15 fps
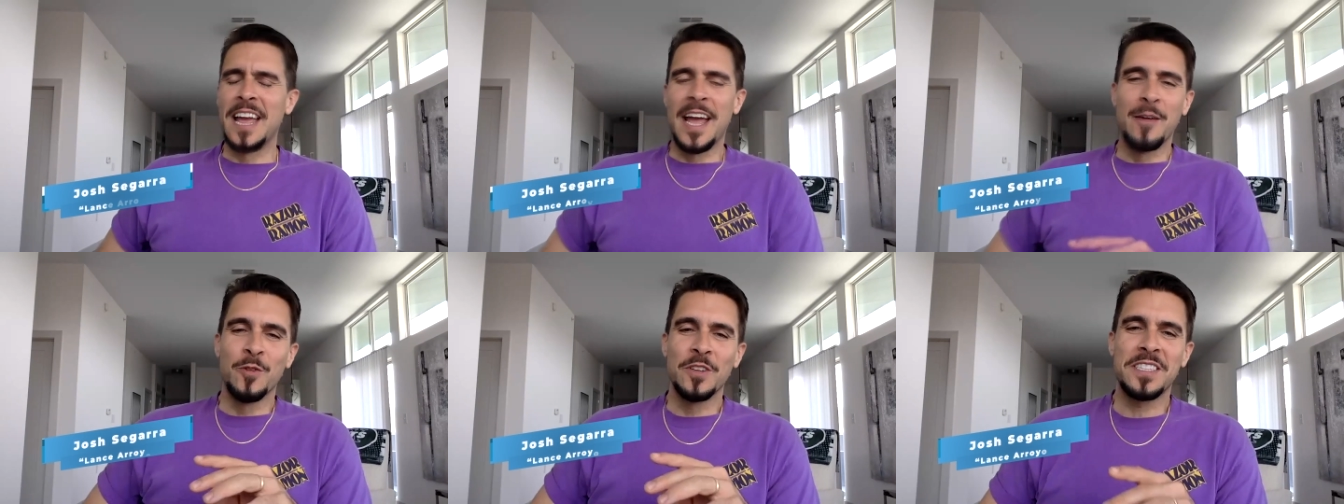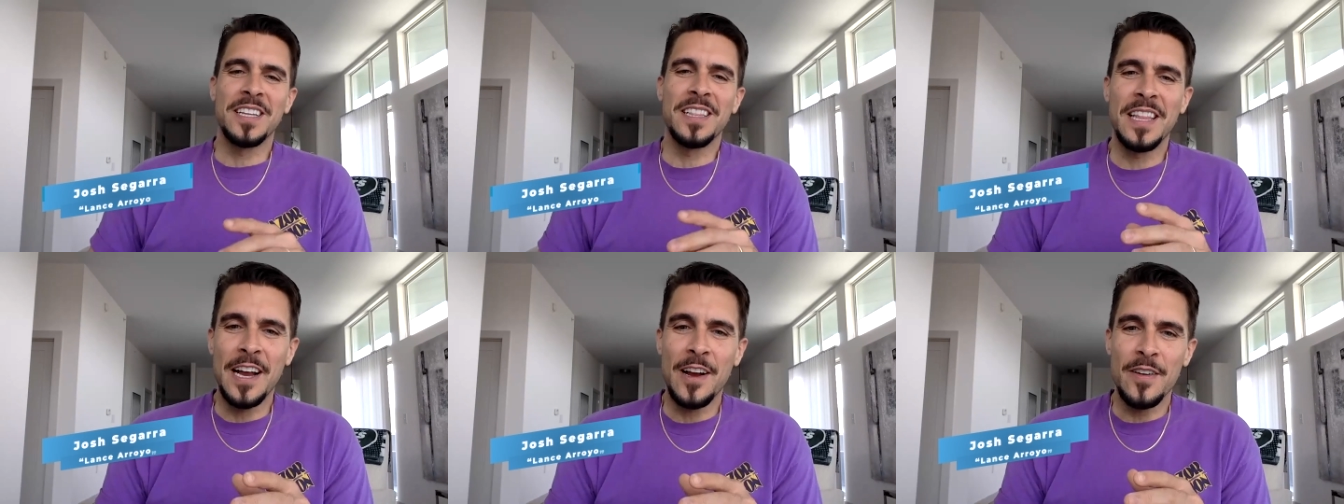And what's
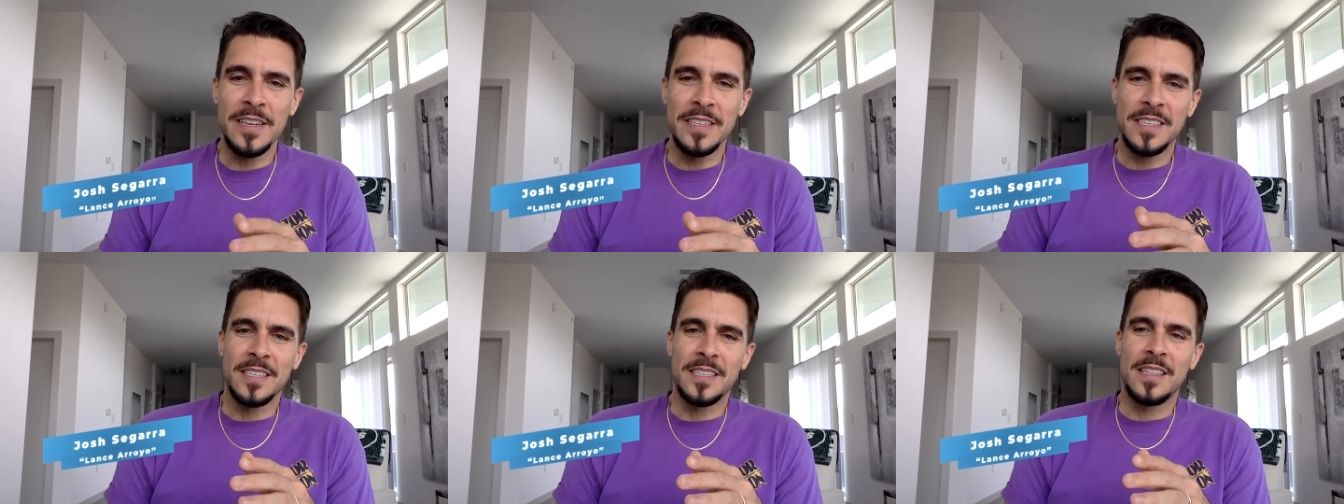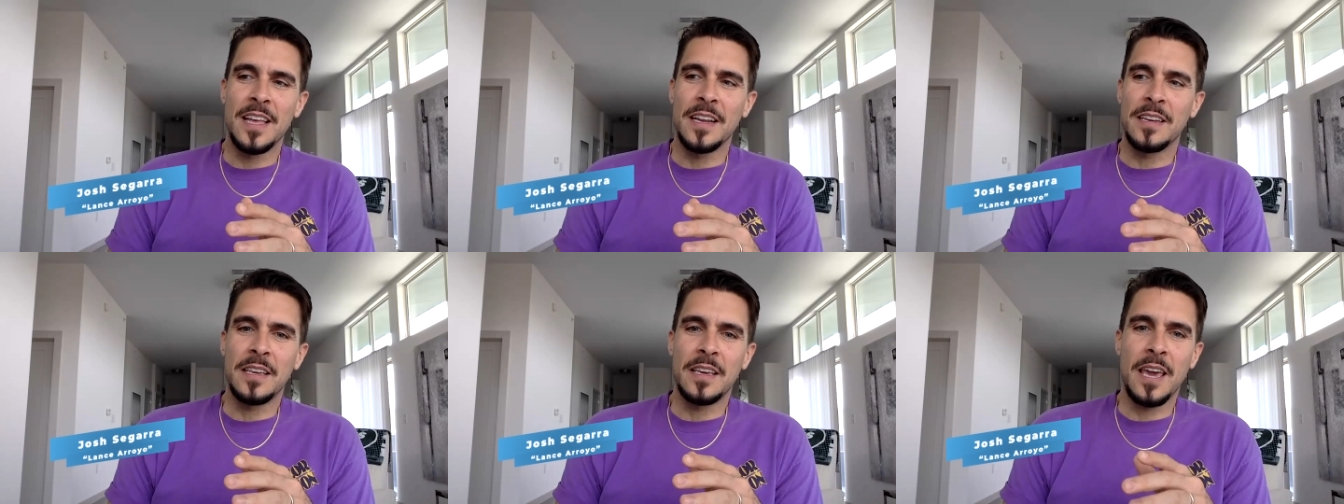hilarious is
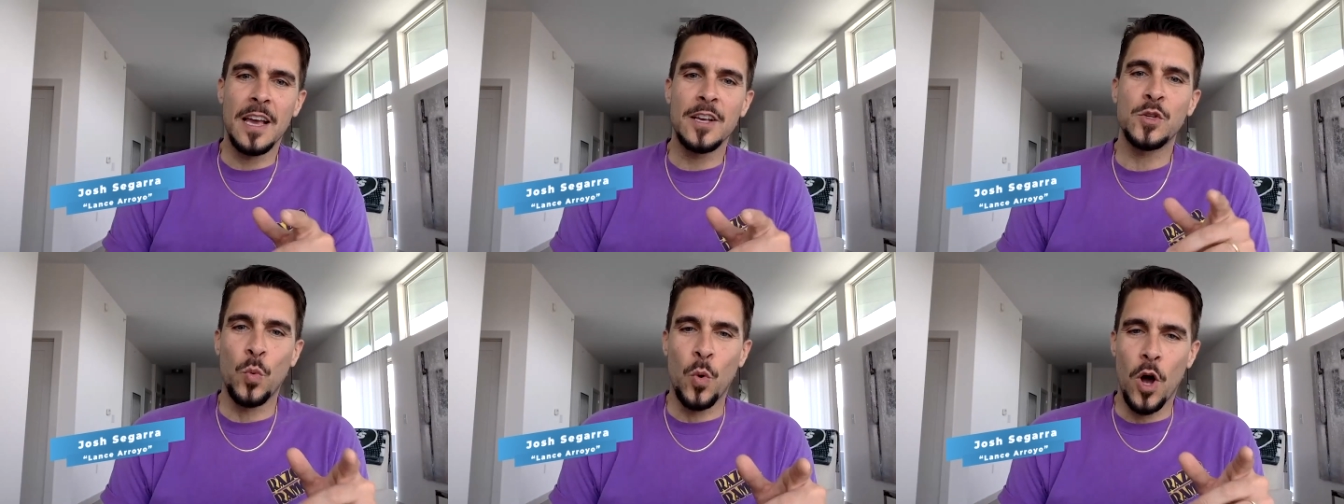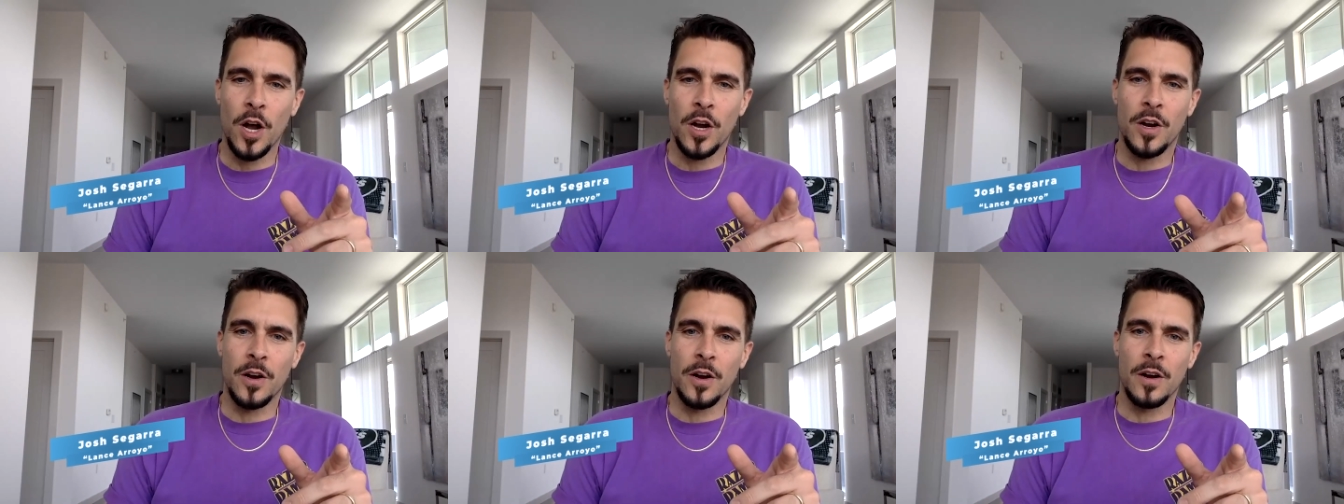that Case
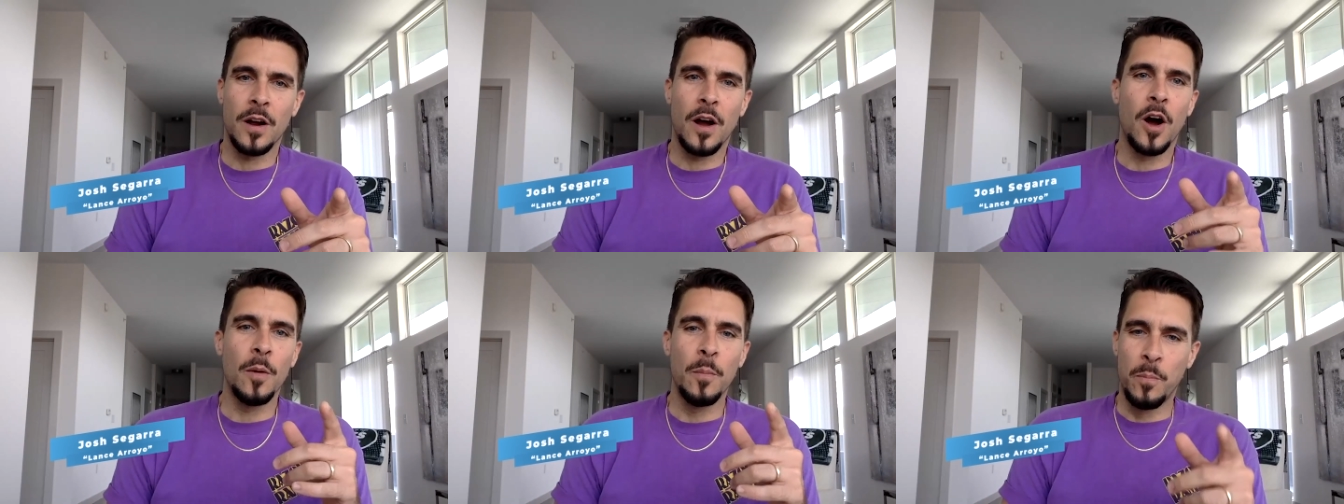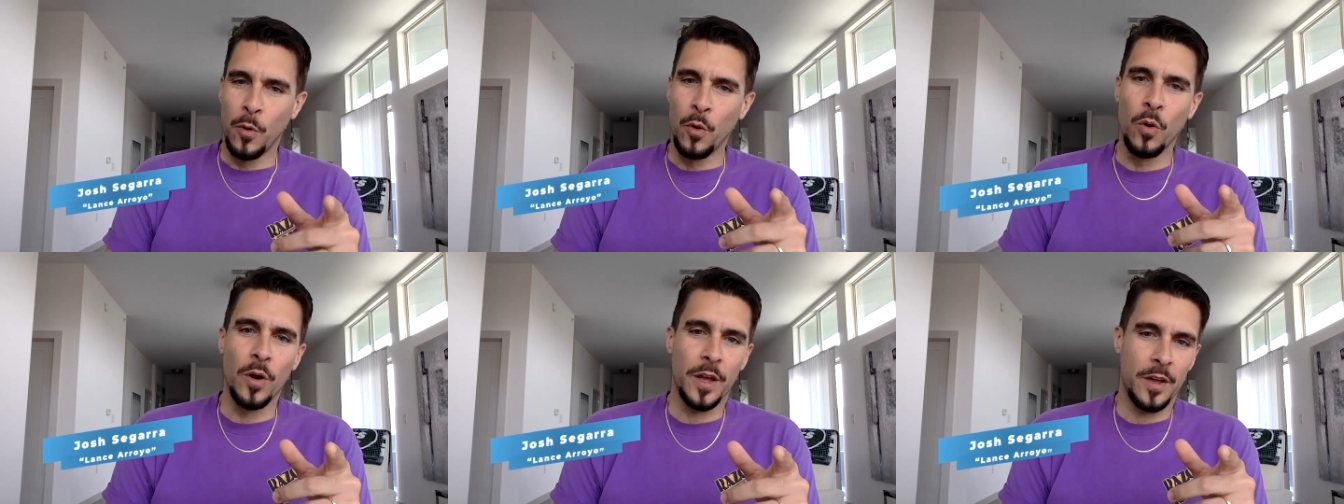Walker, our
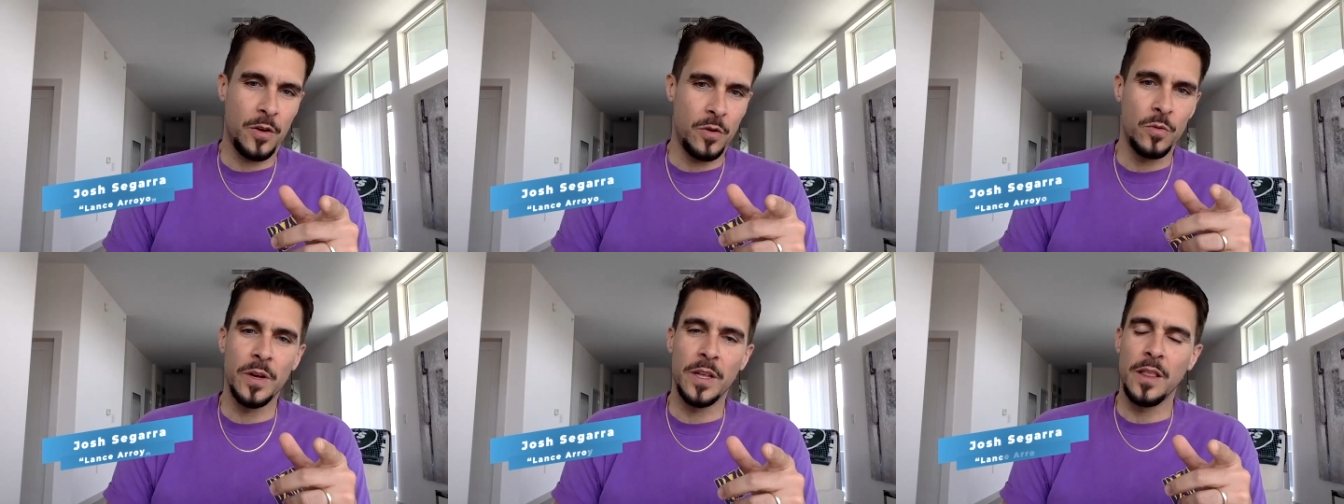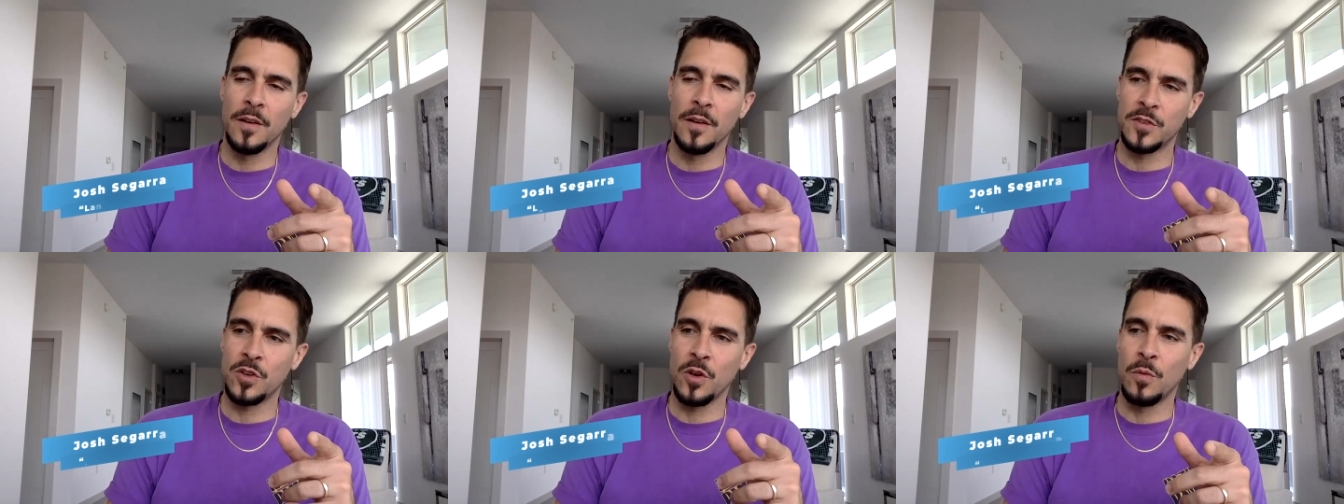boy, who we
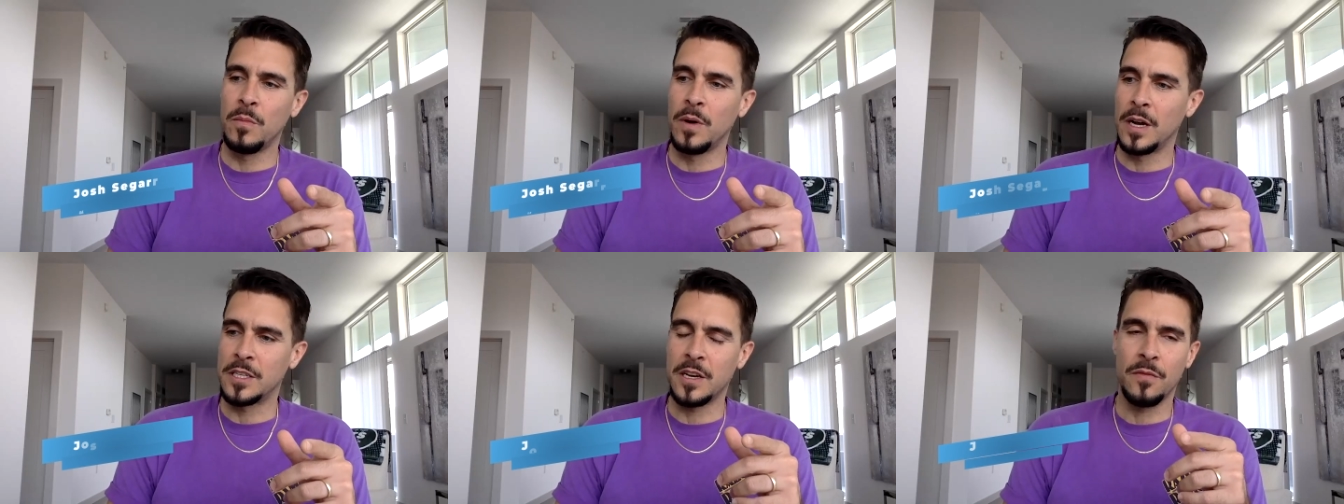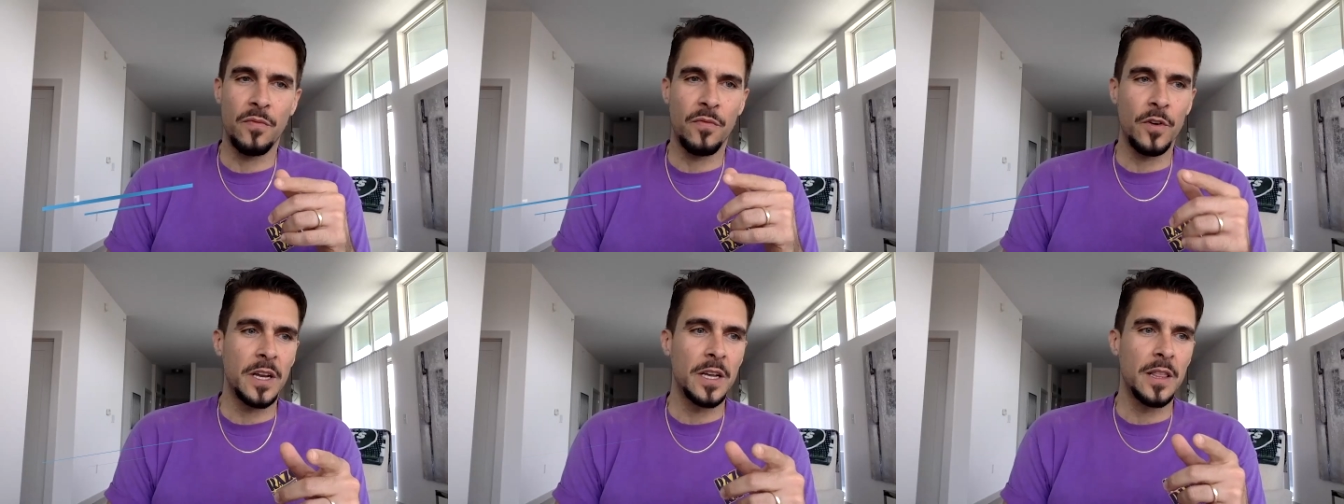love so much, I
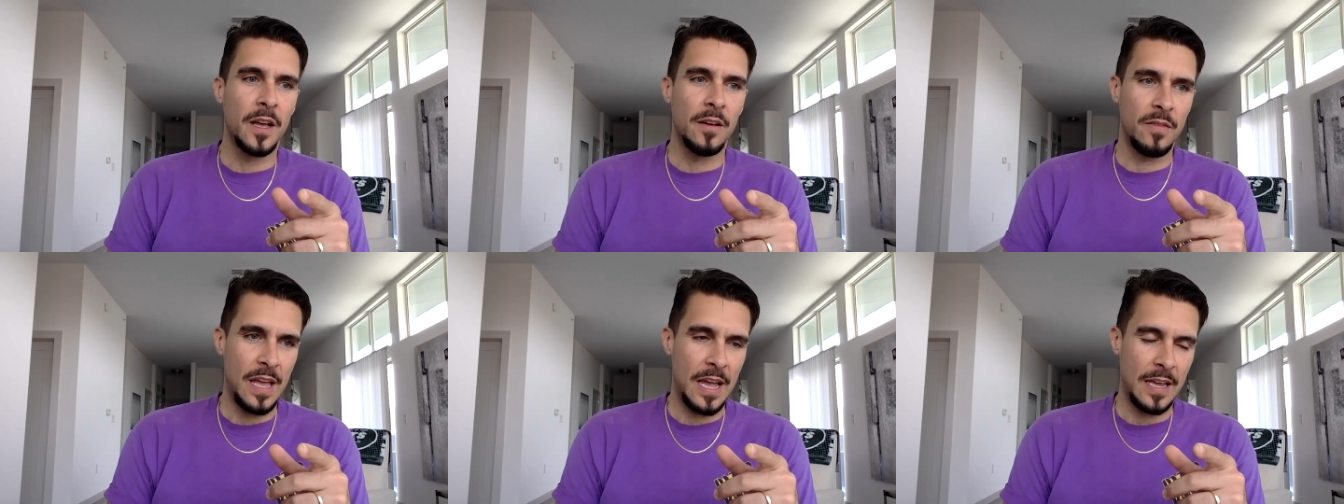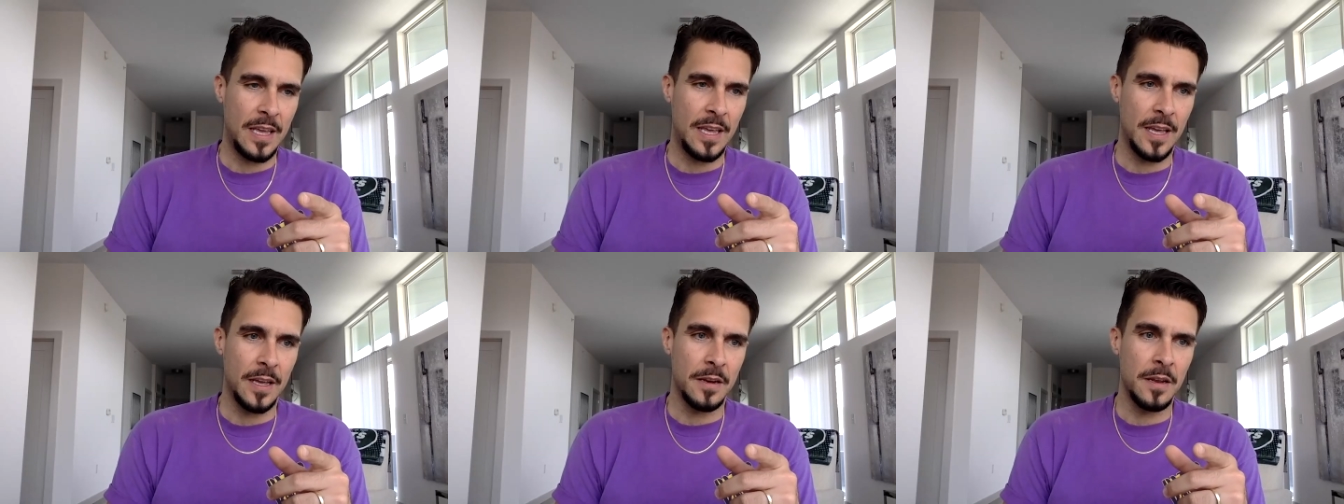friggin' love that
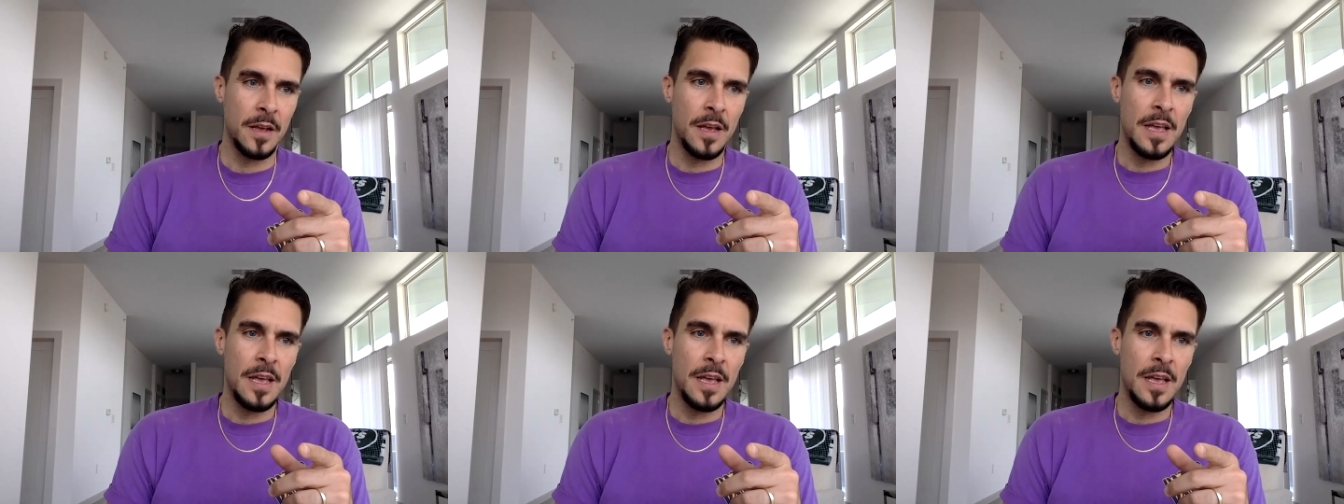kid,